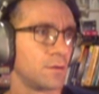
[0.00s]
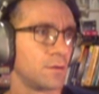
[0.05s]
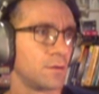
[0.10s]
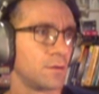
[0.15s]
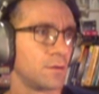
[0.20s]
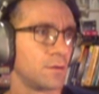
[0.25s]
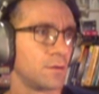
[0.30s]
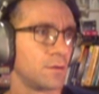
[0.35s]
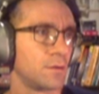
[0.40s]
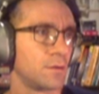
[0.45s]

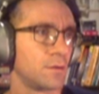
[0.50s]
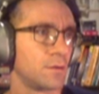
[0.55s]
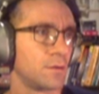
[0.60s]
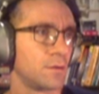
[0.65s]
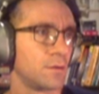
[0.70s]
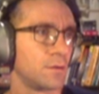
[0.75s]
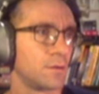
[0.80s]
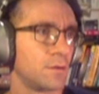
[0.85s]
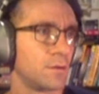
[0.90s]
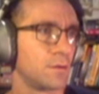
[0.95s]

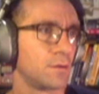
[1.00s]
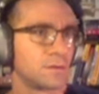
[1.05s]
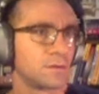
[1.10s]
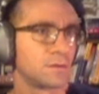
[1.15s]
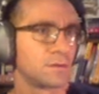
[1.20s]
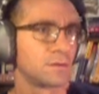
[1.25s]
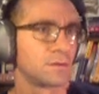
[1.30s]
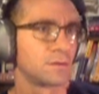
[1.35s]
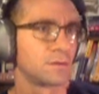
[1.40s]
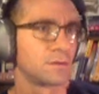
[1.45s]

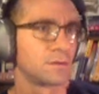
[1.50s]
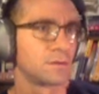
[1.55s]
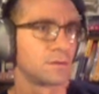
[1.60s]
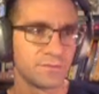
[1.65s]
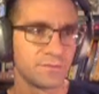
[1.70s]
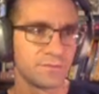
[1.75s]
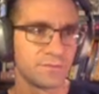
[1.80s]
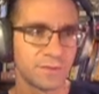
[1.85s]
(no one is talking)